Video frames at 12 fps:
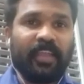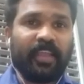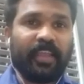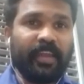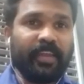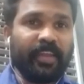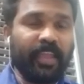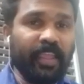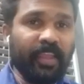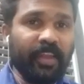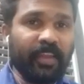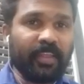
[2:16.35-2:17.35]
a
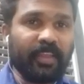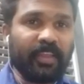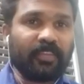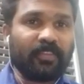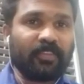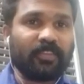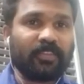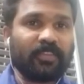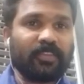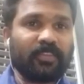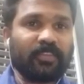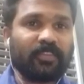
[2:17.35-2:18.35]
nail is
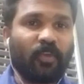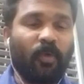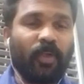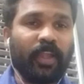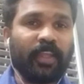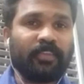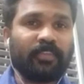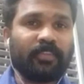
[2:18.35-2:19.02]
solid